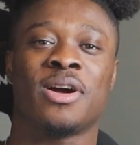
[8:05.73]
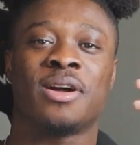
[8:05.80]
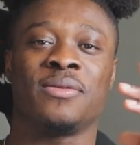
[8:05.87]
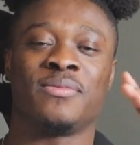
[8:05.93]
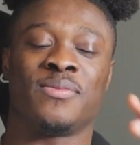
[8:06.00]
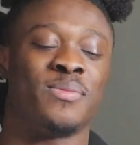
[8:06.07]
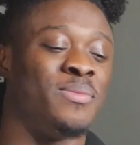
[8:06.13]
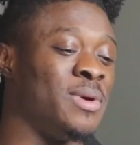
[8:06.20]

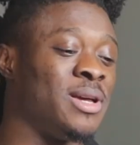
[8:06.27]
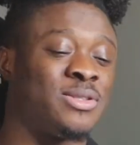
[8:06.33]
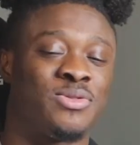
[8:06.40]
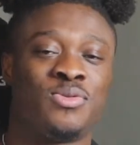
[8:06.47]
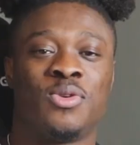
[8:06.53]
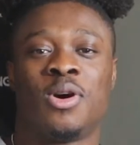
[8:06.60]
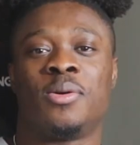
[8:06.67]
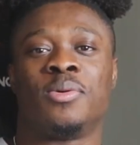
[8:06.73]
fucking
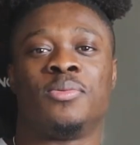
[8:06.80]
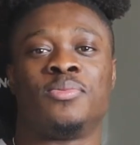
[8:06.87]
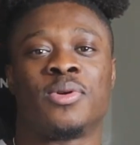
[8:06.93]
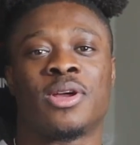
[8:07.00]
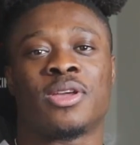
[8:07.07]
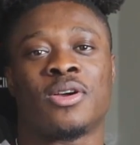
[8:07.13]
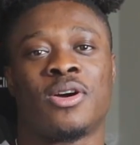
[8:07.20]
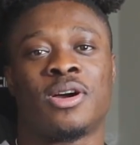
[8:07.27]
mess you up or
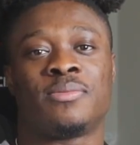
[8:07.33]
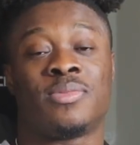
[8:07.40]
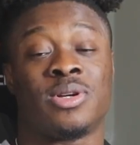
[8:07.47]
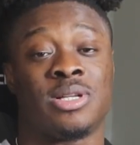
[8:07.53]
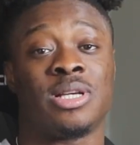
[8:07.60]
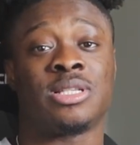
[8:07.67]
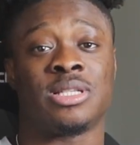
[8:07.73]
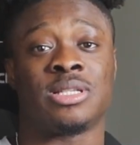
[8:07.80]
break your heart,
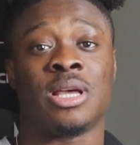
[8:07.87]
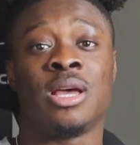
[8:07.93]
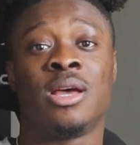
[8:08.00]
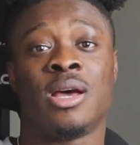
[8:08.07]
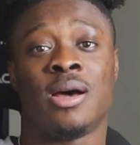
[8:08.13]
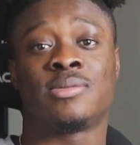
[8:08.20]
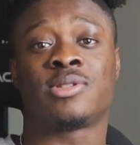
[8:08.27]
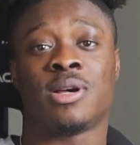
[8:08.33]
but this is
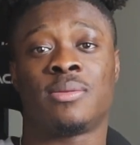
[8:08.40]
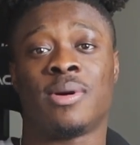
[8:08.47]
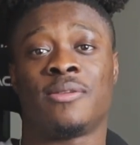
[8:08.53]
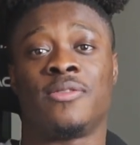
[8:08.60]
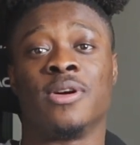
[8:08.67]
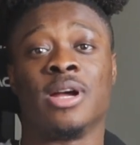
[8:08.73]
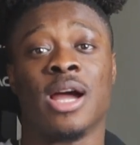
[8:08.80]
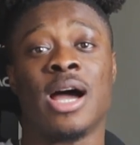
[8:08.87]
I'm talking
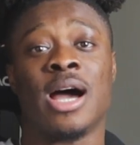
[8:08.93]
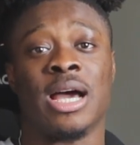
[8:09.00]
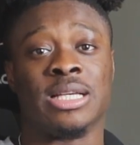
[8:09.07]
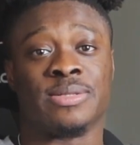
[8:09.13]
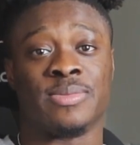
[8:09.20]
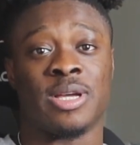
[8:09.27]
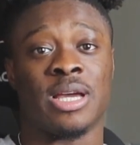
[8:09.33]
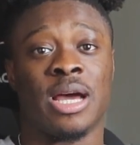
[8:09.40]
about for
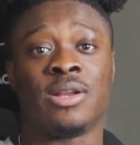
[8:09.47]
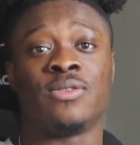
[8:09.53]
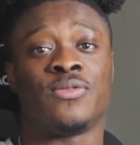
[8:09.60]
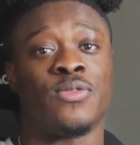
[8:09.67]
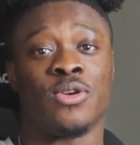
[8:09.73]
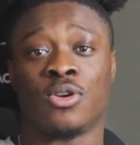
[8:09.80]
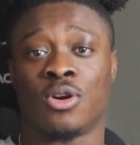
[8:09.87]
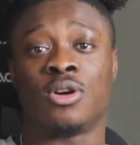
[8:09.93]
guys, man. I know
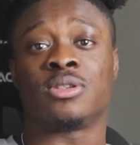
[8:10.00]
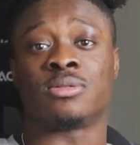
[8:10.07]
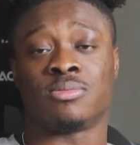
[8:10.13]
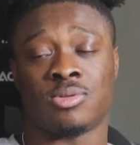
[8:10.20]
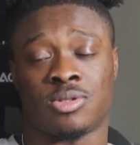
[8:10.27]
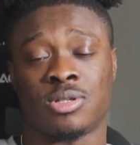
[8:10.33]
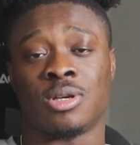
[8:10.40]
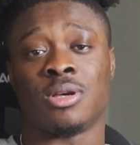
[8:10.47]
for girls,
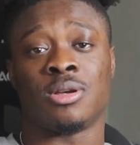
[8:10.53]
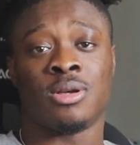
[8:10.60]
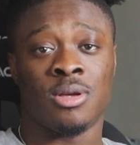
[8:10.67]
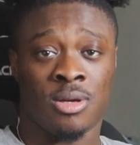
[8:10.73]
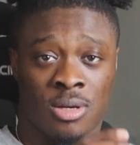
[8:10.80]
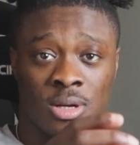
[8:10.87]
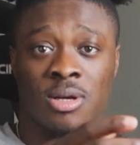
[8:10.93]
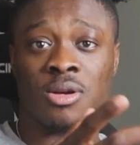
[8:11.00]
but shit,
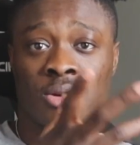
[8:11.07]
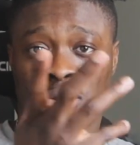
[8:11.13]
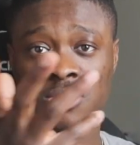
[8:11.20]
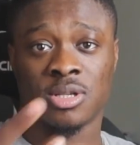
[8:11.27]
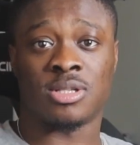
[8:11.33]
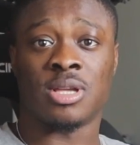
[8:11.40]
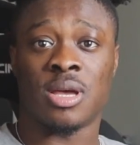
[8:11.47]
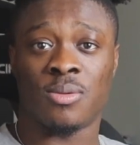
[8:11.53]
it
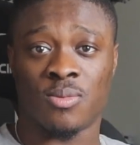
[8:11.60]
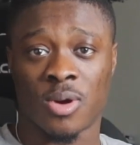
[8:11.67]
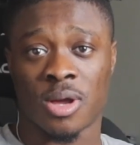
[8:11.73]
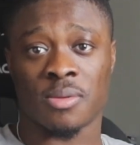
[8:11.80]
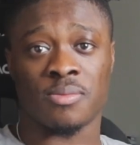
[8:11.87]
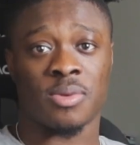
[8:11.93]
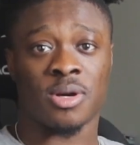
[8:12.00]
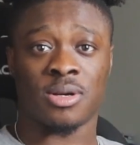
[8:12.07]
goes the same
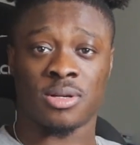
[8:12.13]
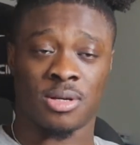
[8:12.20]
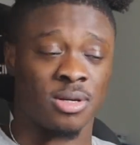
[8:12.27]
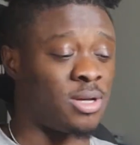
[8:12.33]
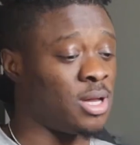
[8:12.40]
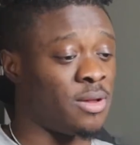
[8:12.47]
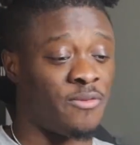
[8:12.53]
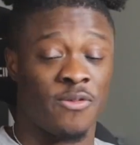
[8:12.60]
way.
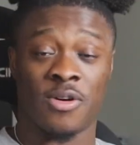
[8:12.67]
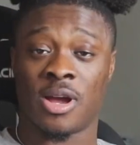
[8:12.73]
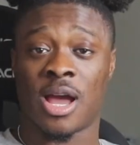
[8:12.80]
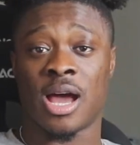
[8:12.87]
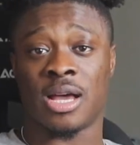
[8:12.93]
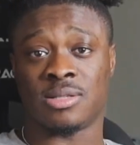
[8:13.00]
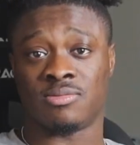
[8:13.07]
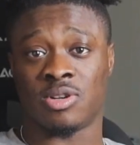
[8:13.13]
But for
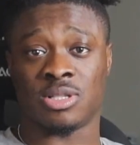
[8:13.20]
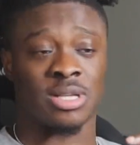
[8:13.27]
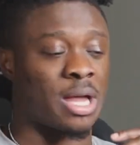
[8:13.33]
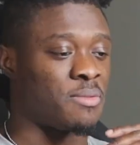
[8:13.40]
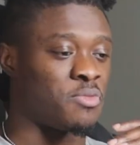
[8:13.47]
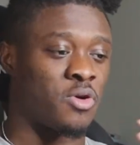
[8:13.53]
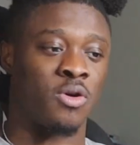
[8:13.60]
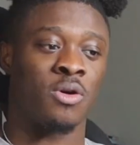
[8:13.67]
guys, bro, it's
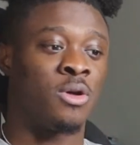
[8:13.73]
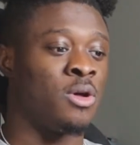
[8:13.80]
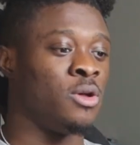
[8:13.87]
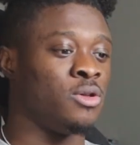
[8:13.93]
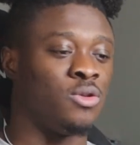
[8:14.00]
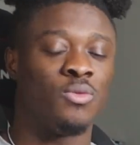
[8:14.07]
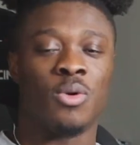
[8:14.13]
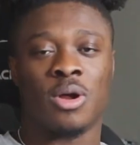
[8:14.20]
like, bro,
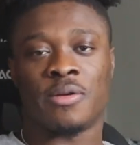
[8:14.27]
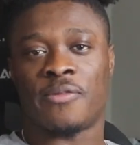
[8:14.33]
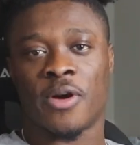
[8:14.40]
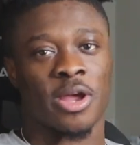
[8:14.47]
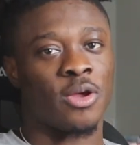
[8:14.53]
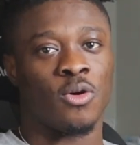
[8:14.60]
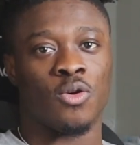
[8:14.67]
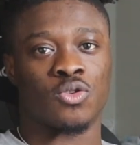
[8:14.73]
you want to
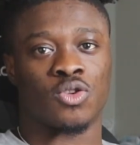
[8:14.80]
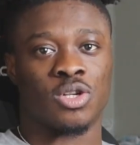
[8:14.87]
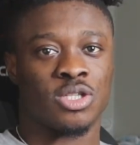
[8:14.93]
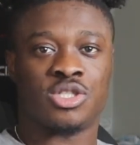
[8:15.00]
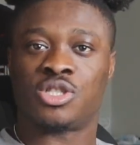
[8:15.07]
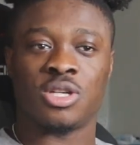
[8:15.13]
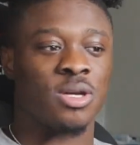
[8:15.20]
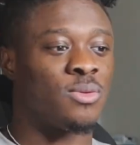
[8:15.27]
fucking go to the
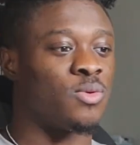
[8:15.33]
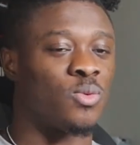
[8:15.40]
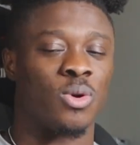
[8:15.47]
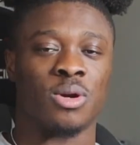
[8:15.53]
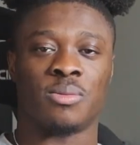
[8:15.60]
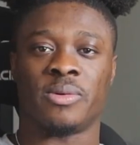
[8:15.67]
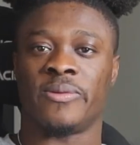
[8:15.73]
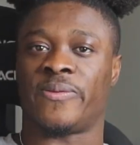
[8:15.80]
gym, you
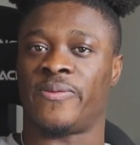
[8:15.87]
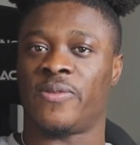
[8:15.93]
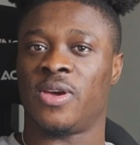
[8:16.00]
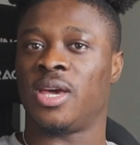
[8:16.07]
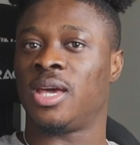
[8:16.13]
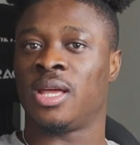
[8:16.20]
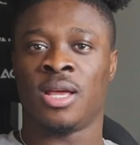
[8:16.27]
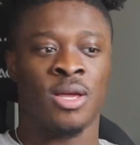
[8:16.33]
want to be
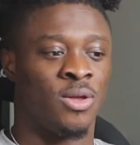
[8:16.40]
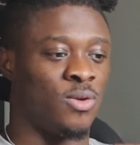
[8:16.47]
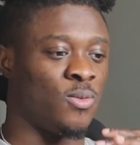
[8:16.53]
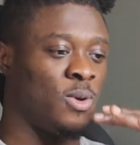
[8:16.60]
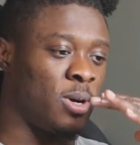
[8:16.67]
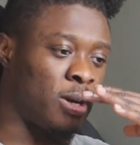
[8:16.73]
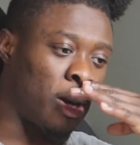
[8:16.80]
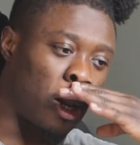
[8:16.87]
fit, you
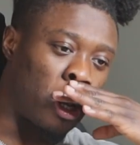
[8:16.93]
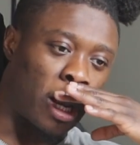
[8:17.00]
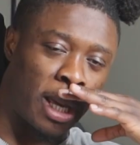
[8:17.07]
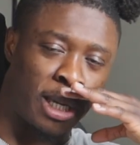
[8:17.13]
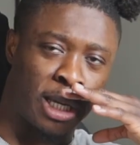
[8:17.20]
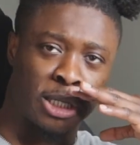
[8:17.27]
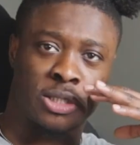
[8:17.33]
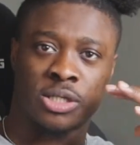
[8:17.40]
want to
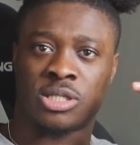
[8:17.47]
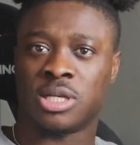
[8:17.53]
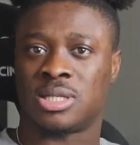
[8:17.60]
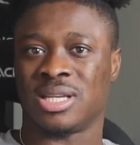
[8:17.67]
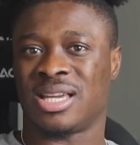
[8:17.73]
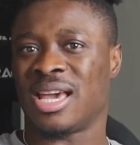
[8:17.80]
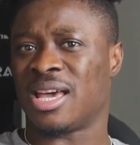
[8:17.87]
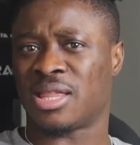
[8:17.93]
like get your
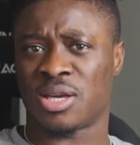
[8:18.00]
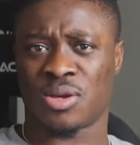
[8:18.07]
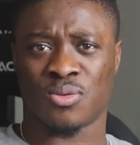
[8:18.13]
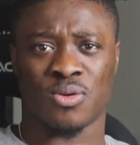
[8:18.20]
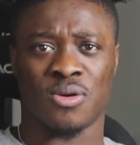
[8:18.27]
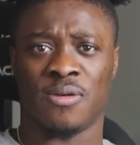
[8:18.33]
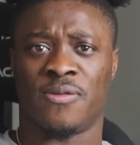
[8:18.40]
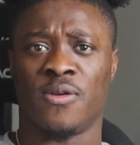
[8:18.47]
shit together,
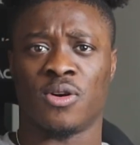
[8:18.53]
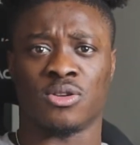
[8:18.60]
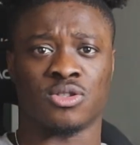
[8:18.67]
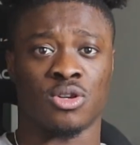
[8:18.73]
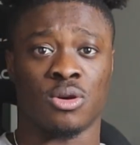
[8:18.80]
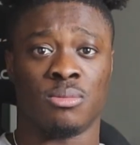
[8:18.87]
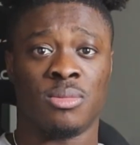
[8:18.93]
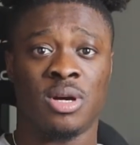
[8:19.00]
you want to
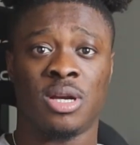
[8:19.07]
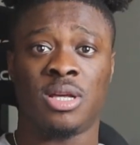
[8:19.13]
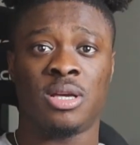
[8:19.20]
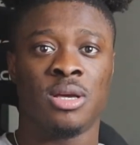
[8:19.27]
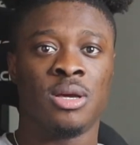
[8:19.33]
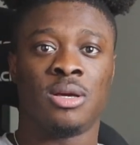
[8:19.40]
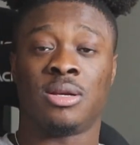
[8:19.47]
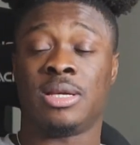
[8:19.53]
focus on your money.